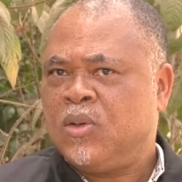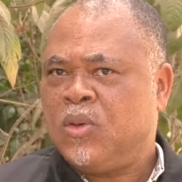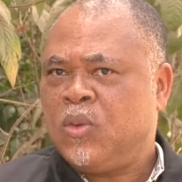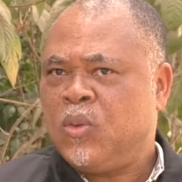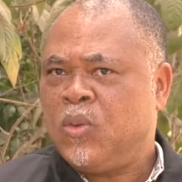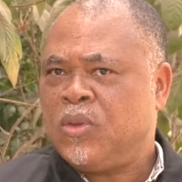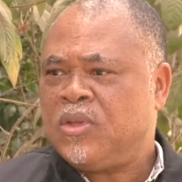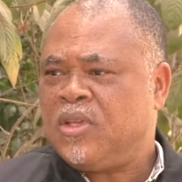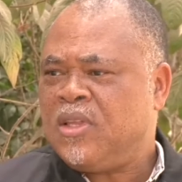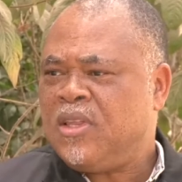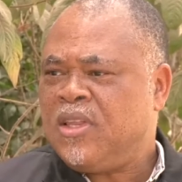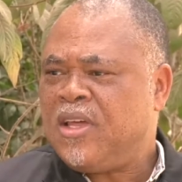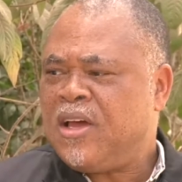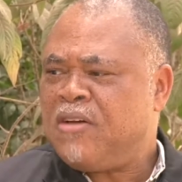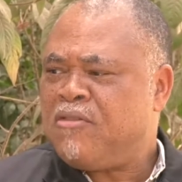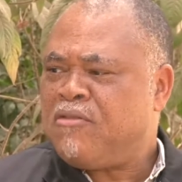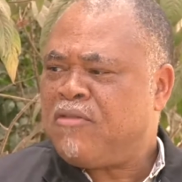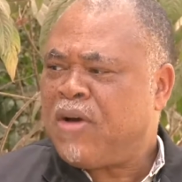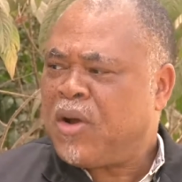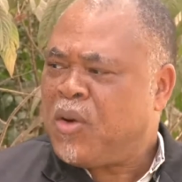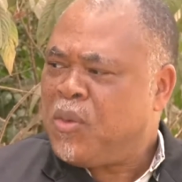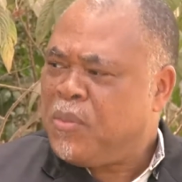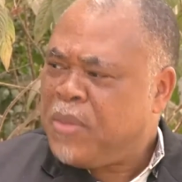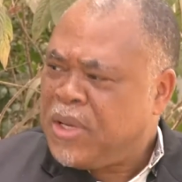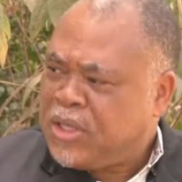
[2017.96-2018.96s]
within the
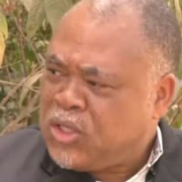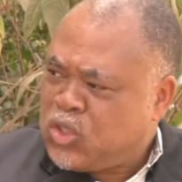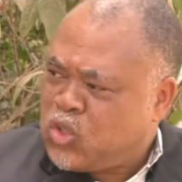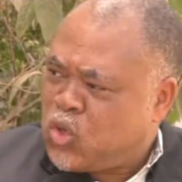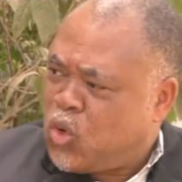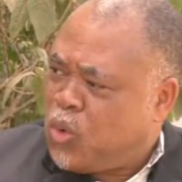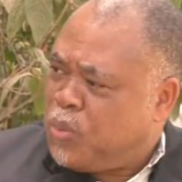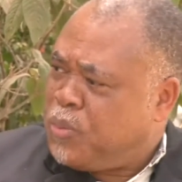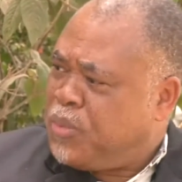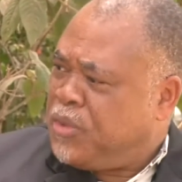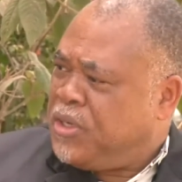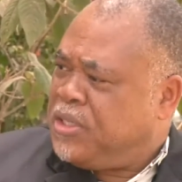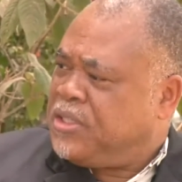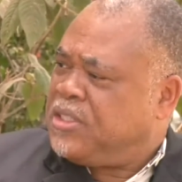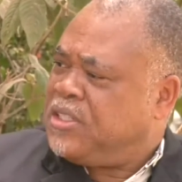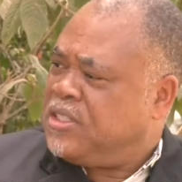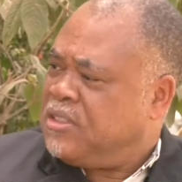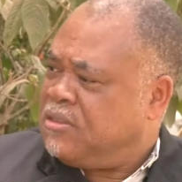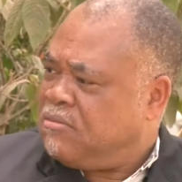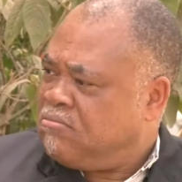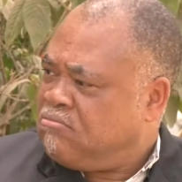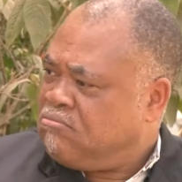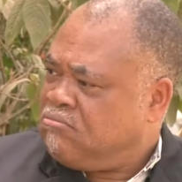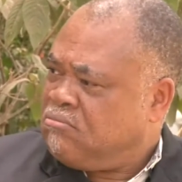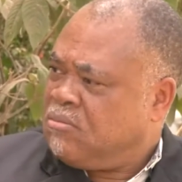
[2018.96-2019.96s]
environment you're operating,
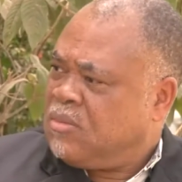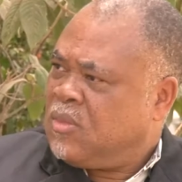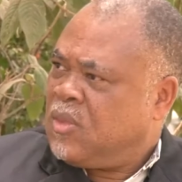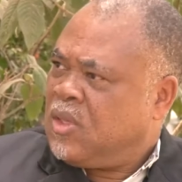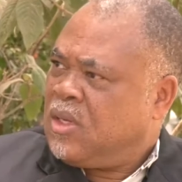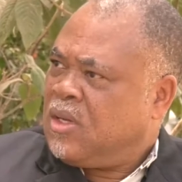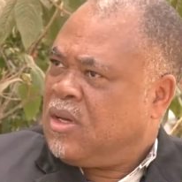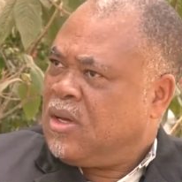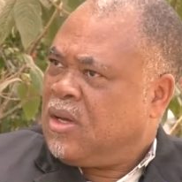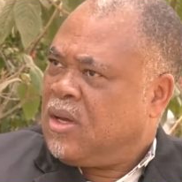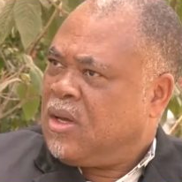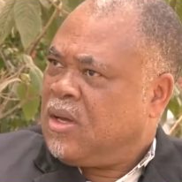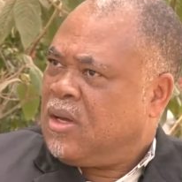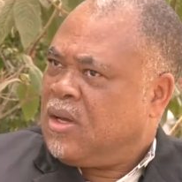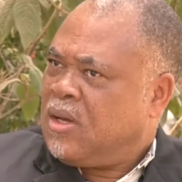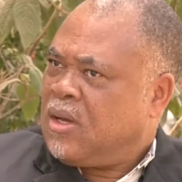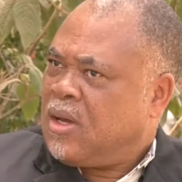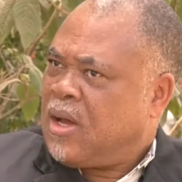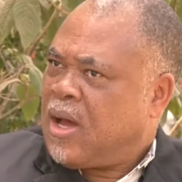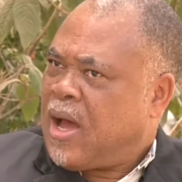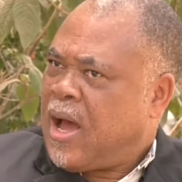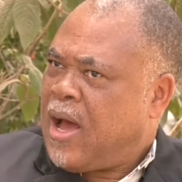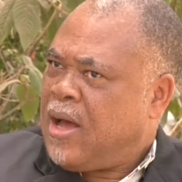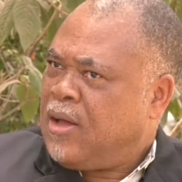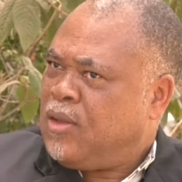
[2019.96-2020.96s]

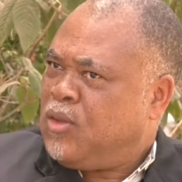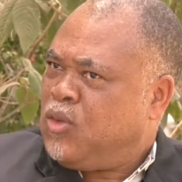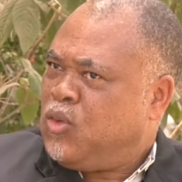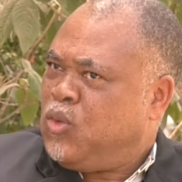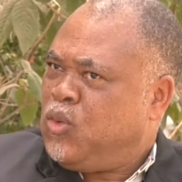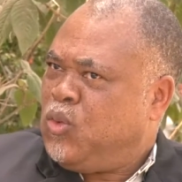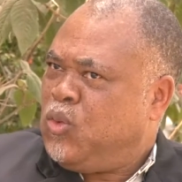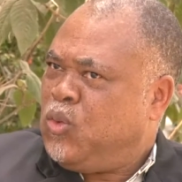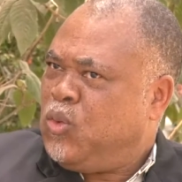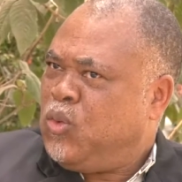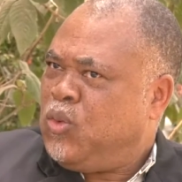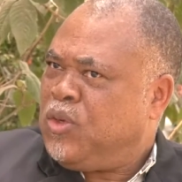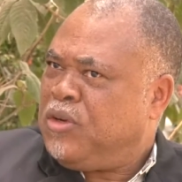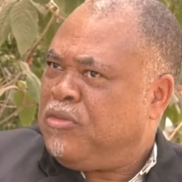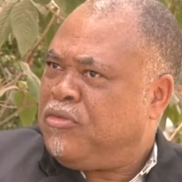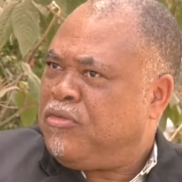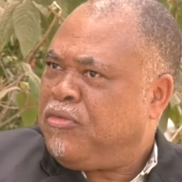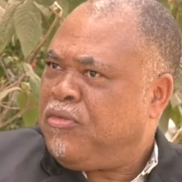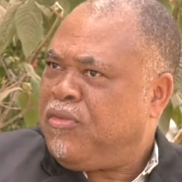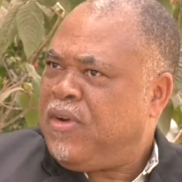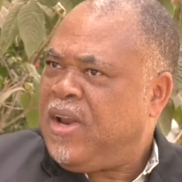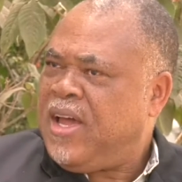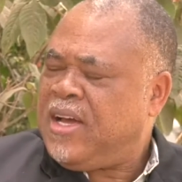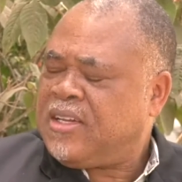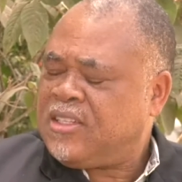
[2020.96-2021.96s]
how do you
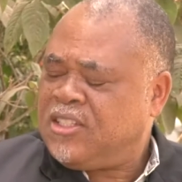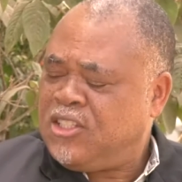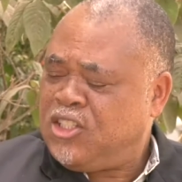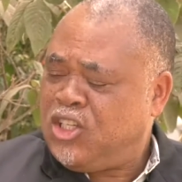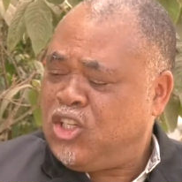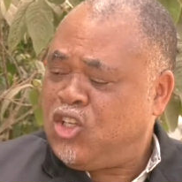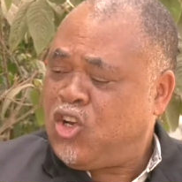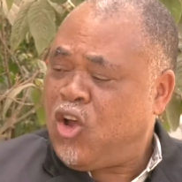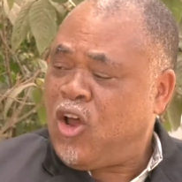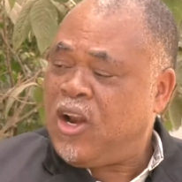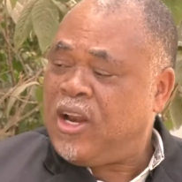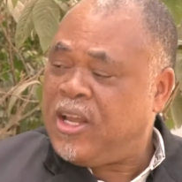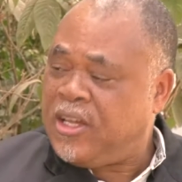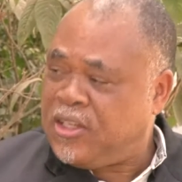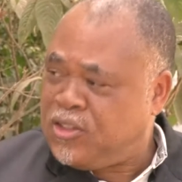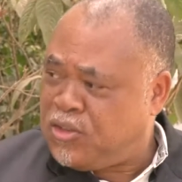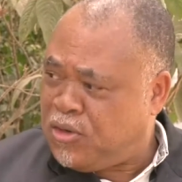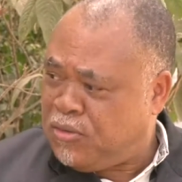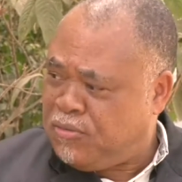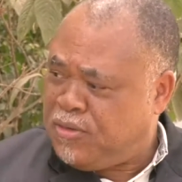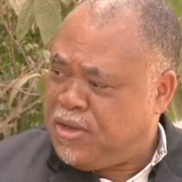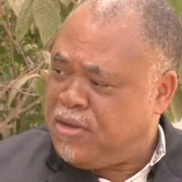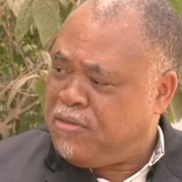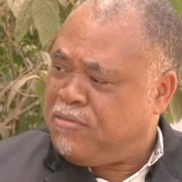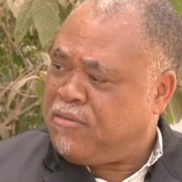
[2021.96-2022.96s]
reflect the knowledge
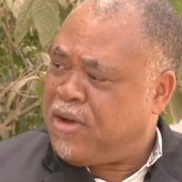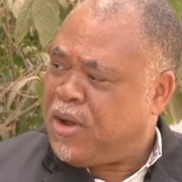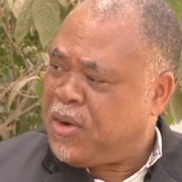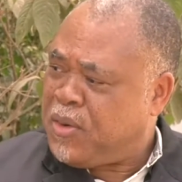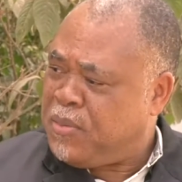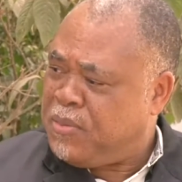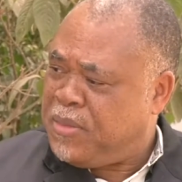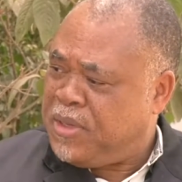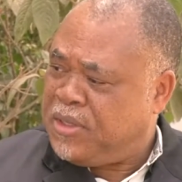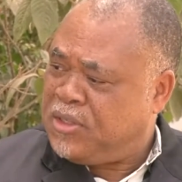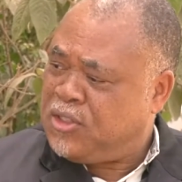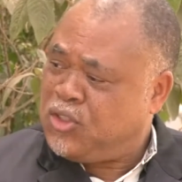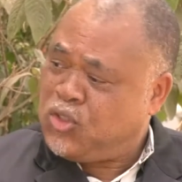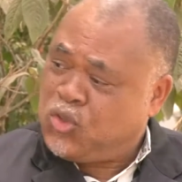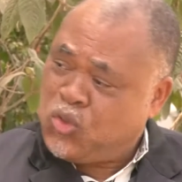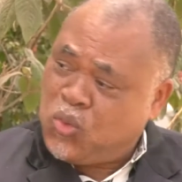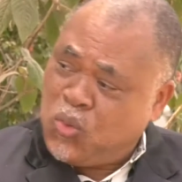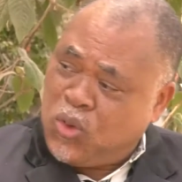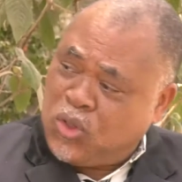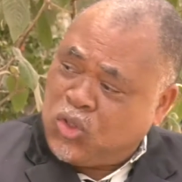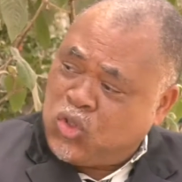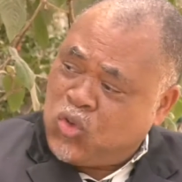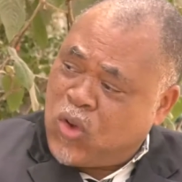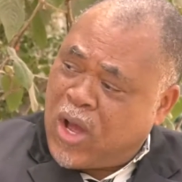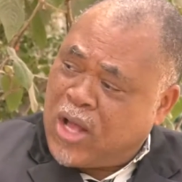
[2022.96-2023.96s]
of the environment into
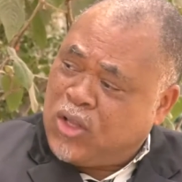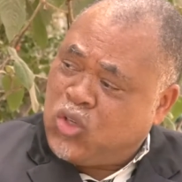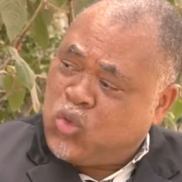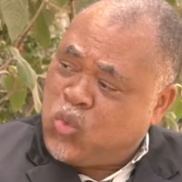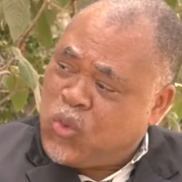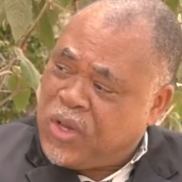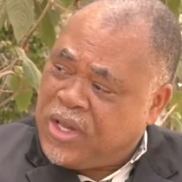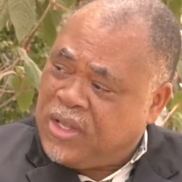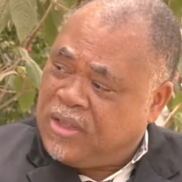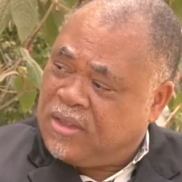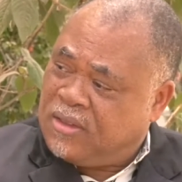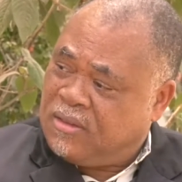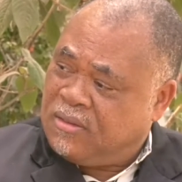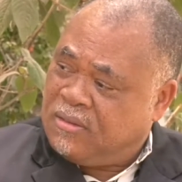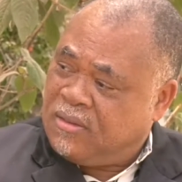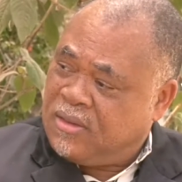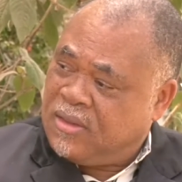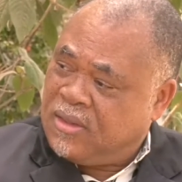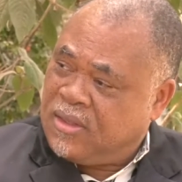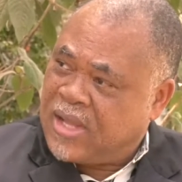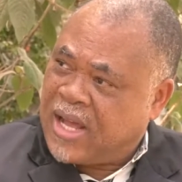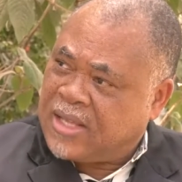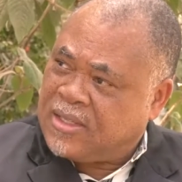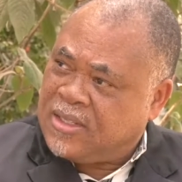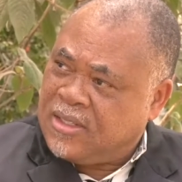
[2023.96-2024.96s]
what you are doing?
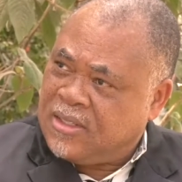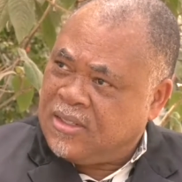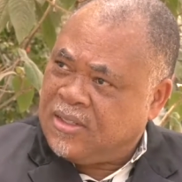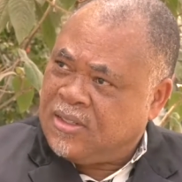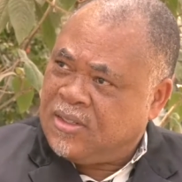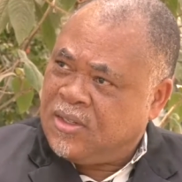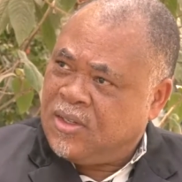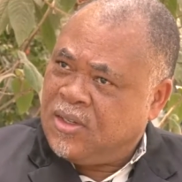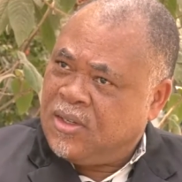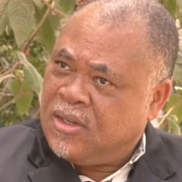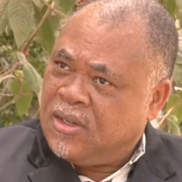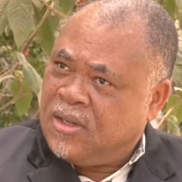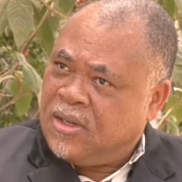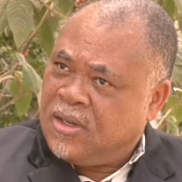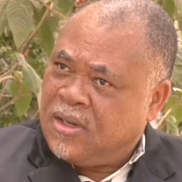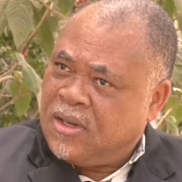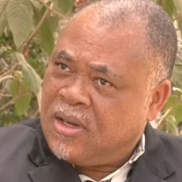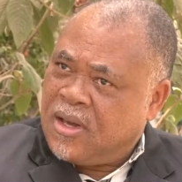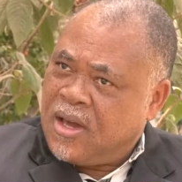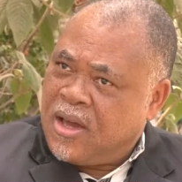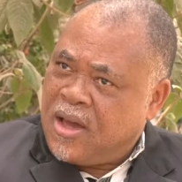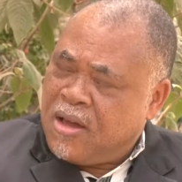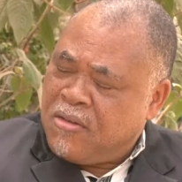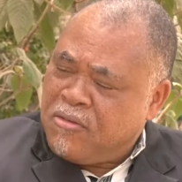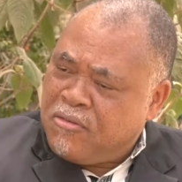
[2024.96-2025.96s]
That is,
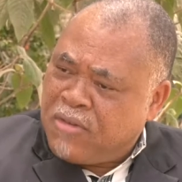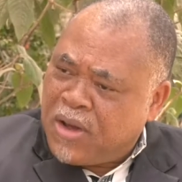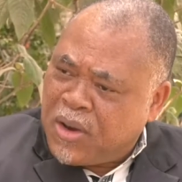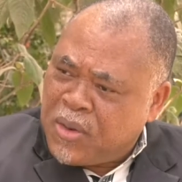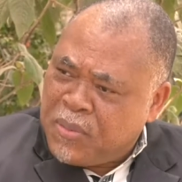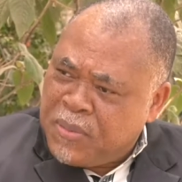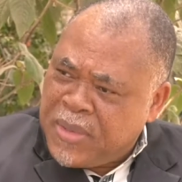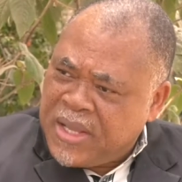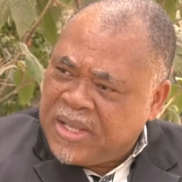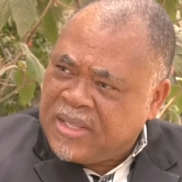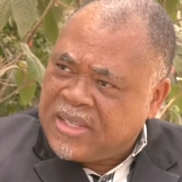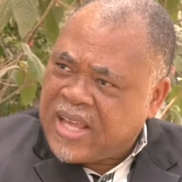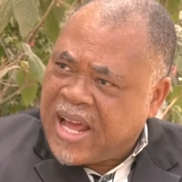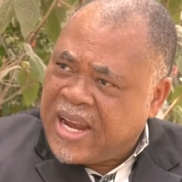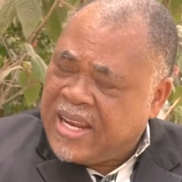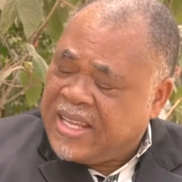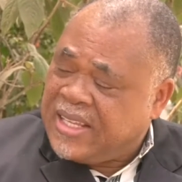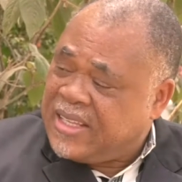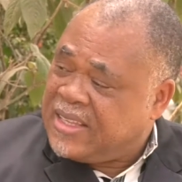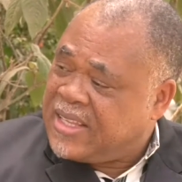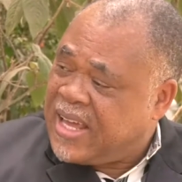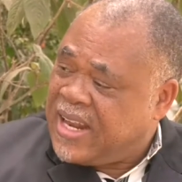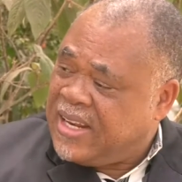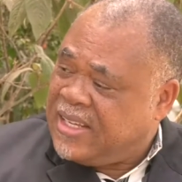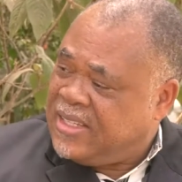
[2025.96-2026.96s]
environmental
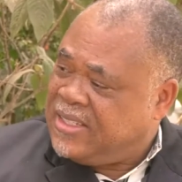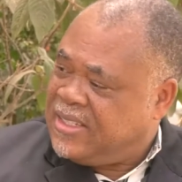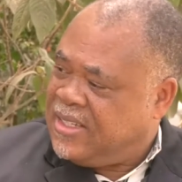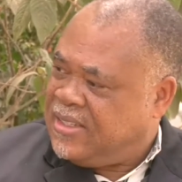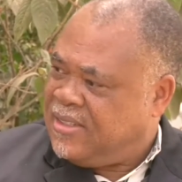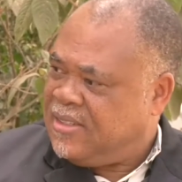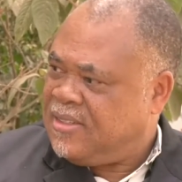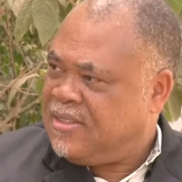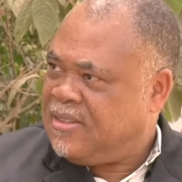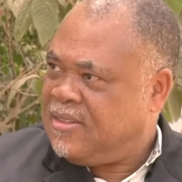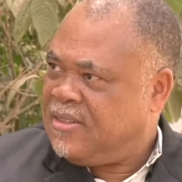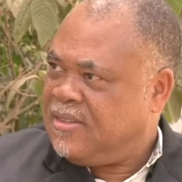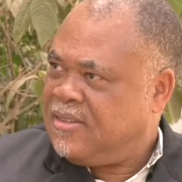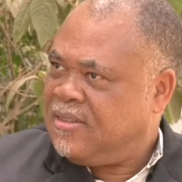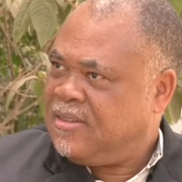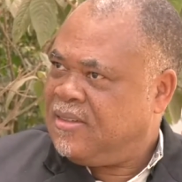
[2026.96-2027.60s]
intelligence.